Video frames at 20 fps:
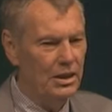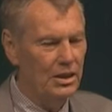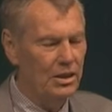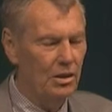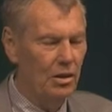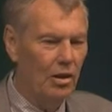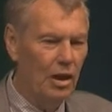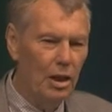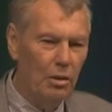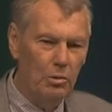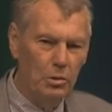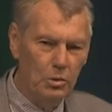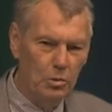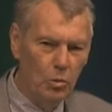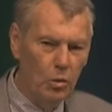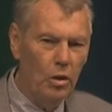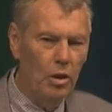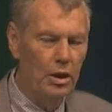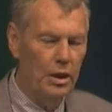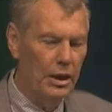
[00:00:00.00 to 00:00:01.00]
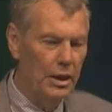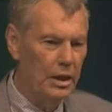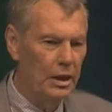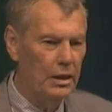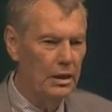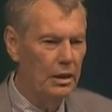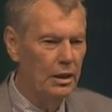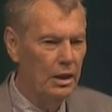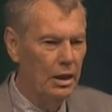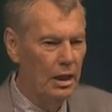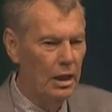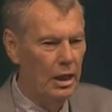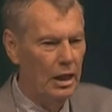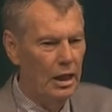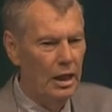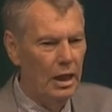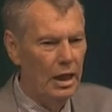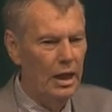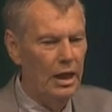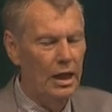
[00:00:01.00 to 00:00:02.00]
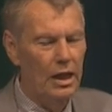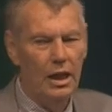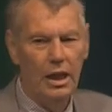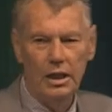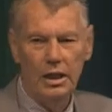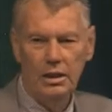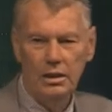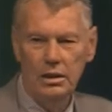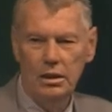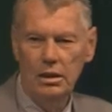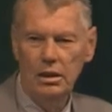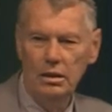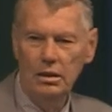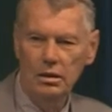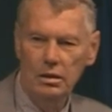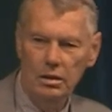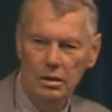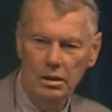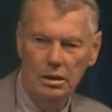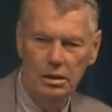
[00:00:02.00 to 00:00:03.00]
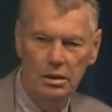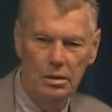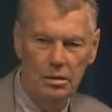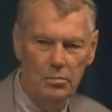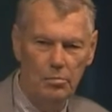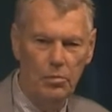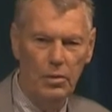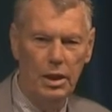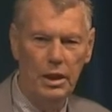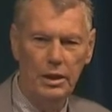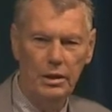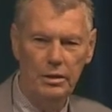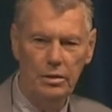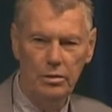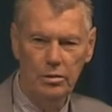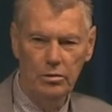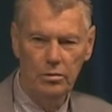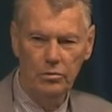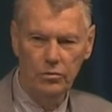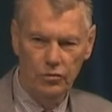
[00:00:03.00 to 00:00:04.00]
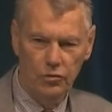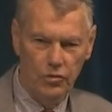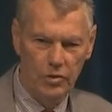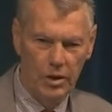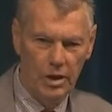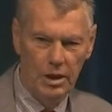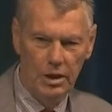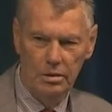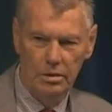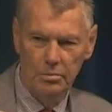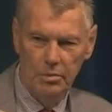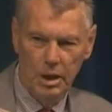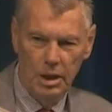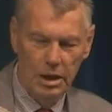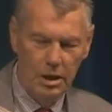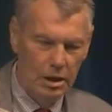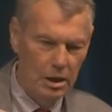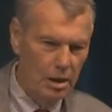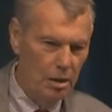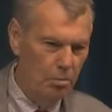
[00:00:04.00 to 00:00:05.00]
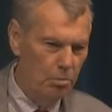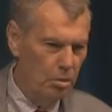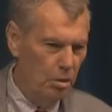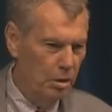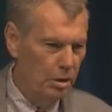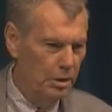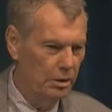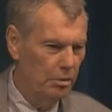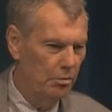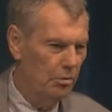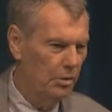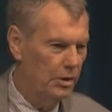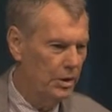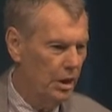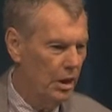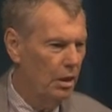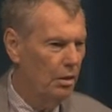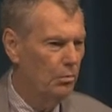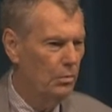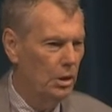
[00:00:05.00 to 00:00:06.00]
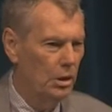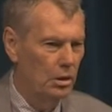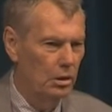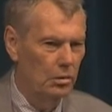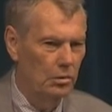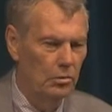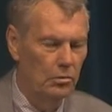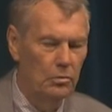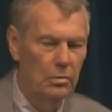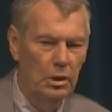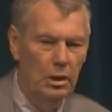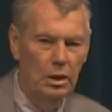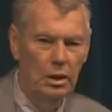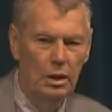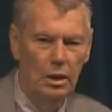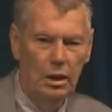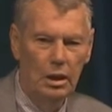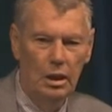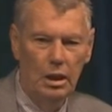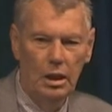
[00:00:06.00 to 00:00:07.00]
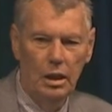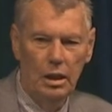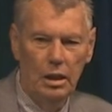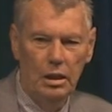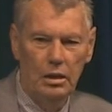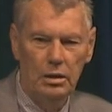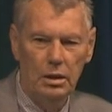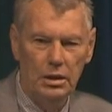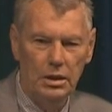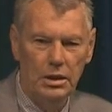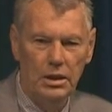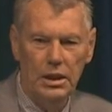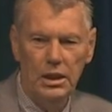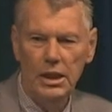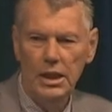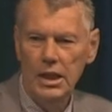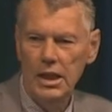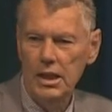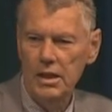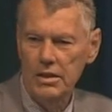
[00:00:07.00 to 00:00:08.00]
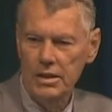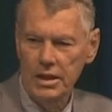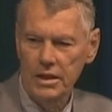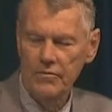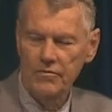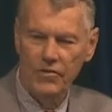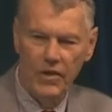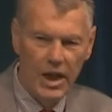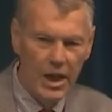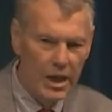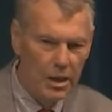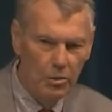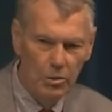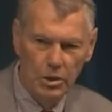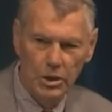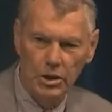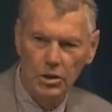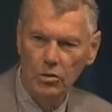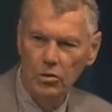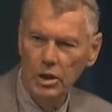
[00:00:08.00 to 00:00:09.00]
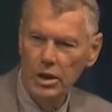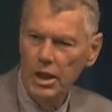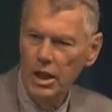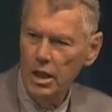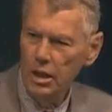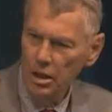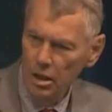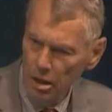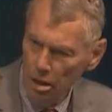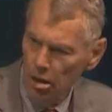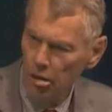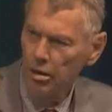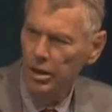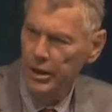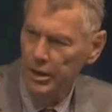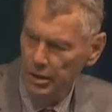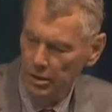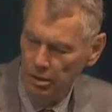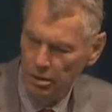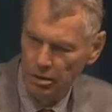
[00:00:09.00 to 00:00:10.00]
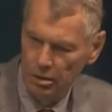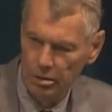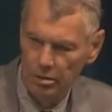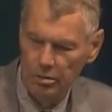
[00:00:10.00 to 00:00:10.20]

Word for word: So I was worried. And I called my new friend, my helper retirement home to see how the inviting was going on her end.